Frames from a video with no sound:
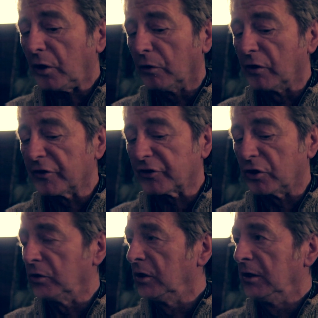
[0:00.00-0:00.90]

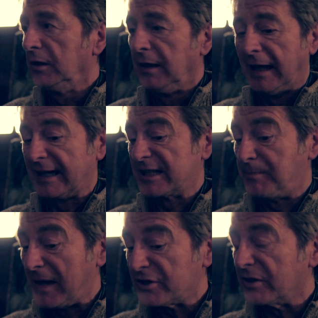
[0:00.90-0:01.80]
Orozco, and
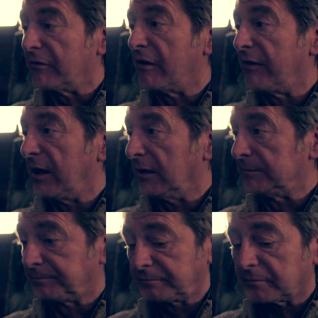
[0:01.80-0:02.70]
especially Rivera
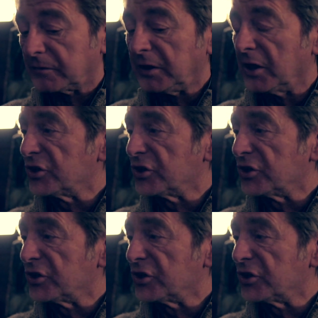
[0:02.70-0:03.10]
and